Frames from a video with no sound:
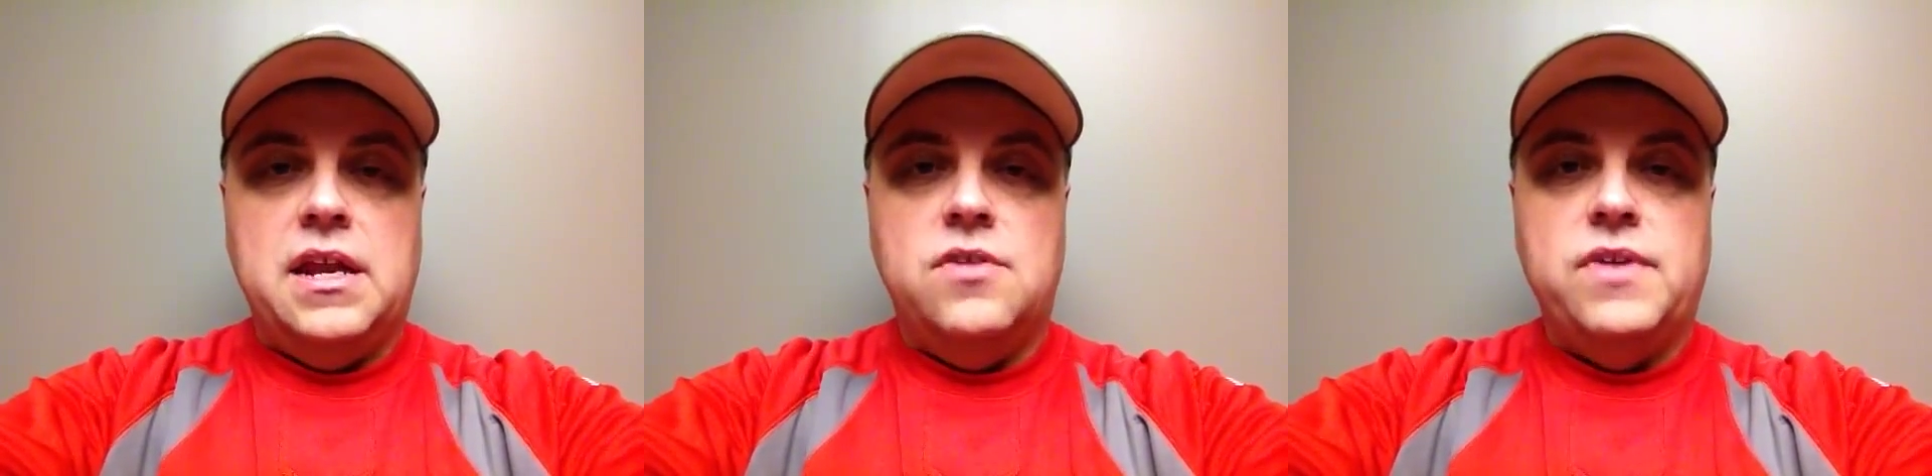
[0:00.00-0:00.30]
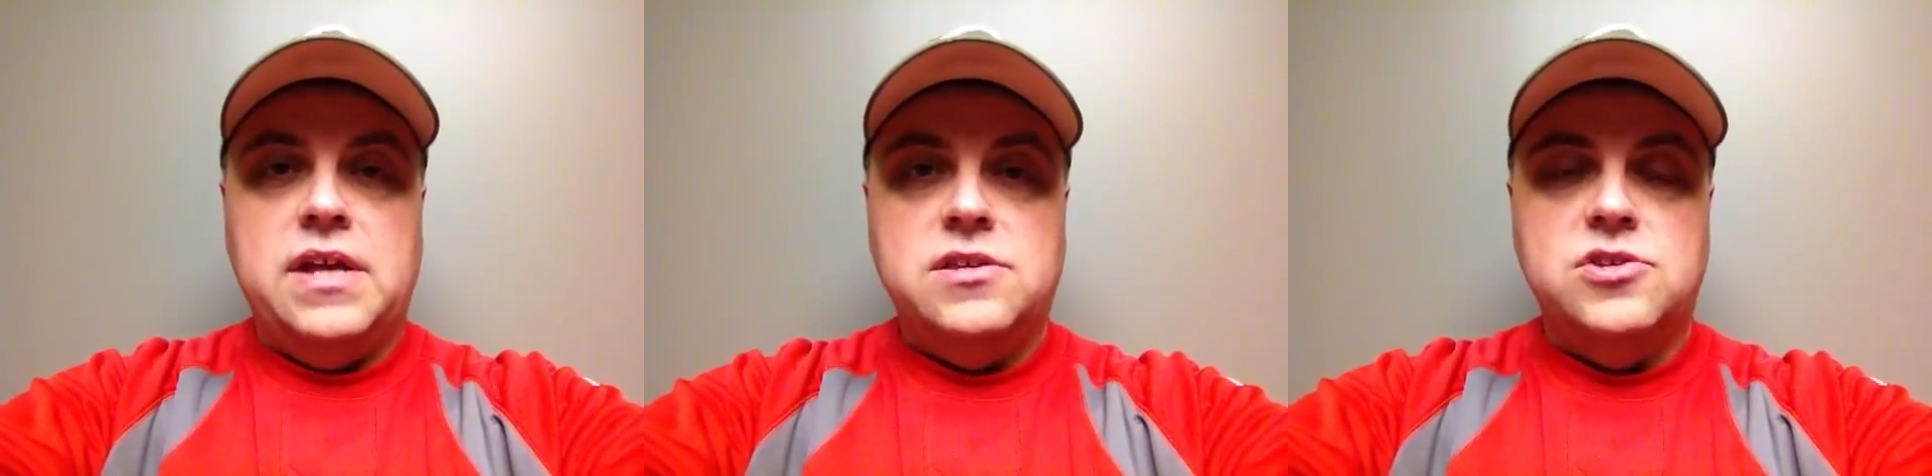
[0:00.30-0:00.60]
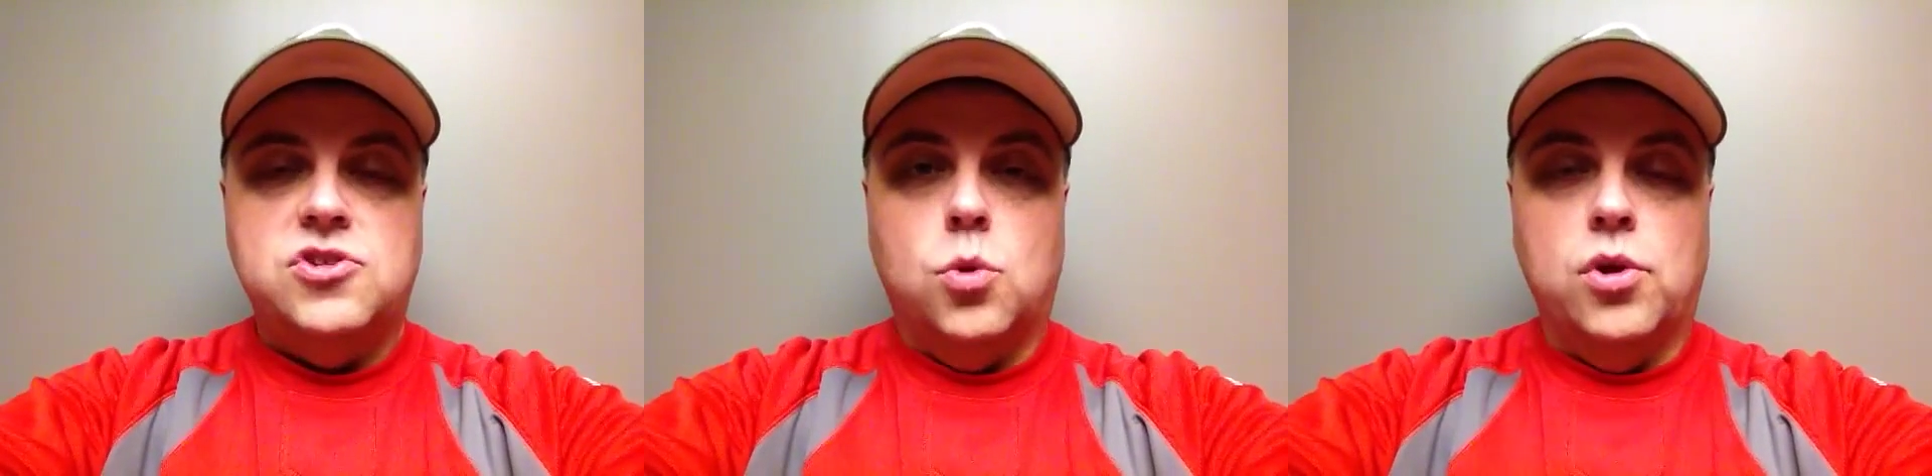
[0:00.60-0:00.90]

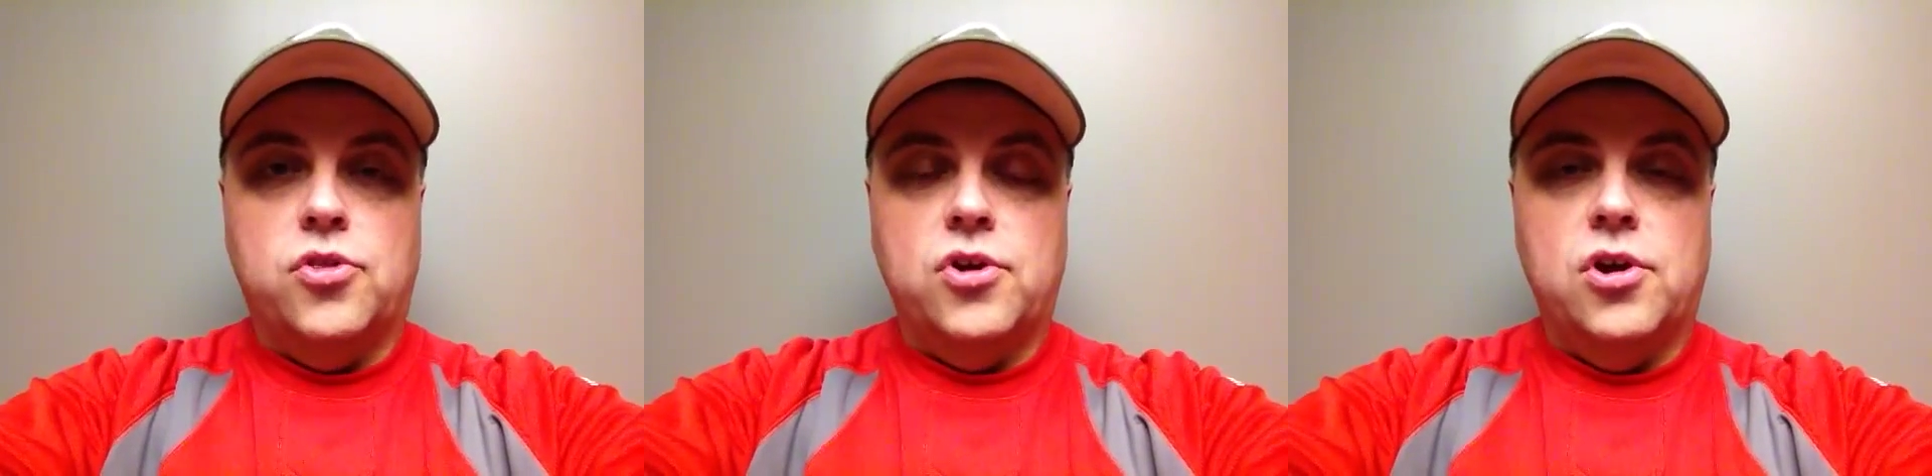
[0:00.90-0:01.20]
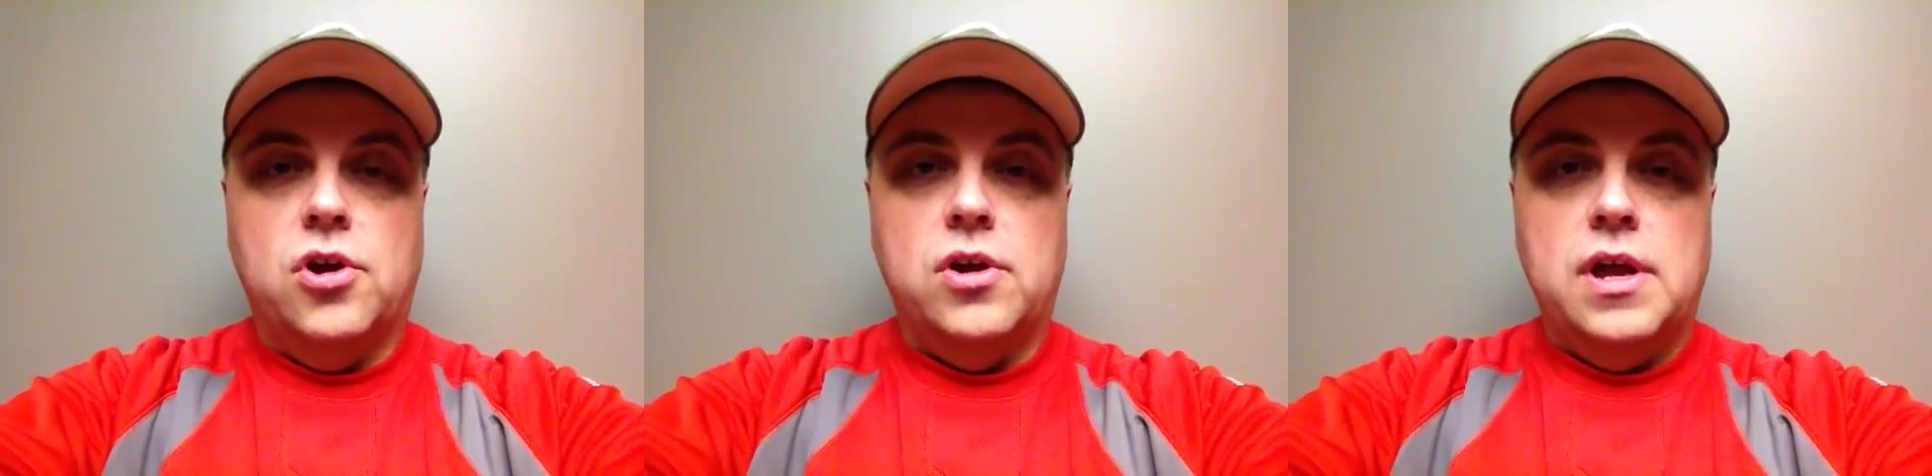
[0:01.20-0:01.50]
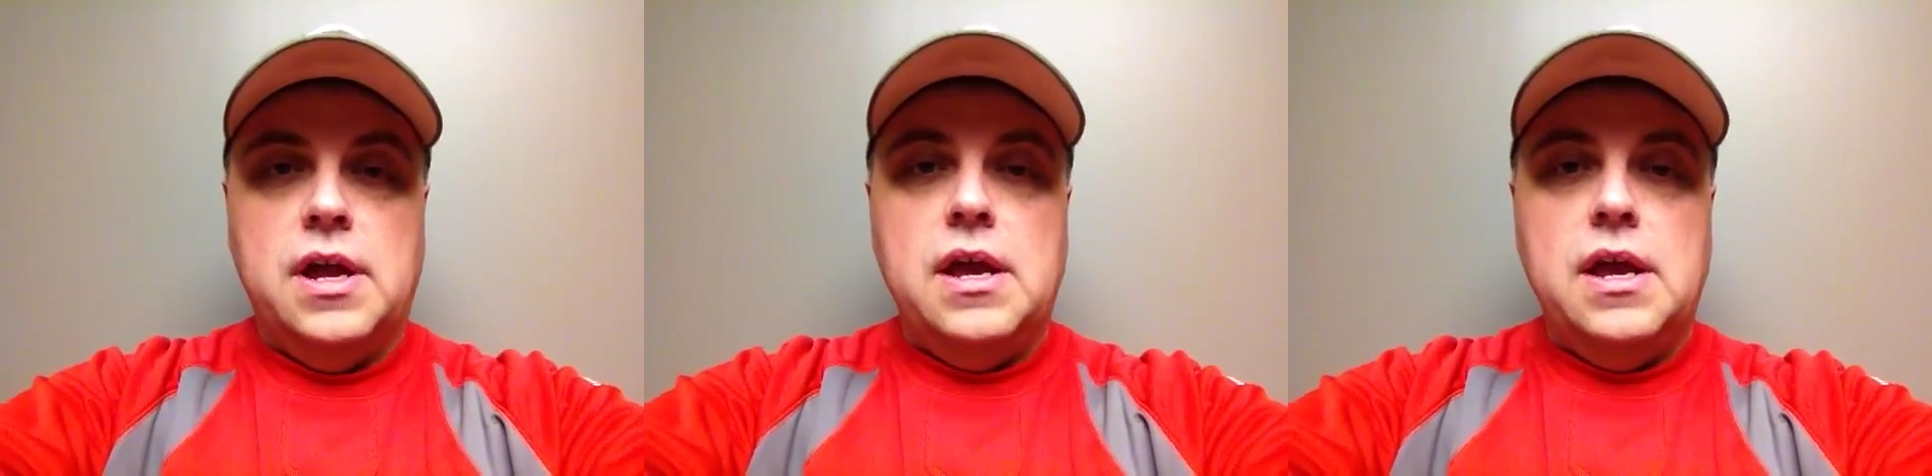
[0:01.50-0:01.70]
advances toward third,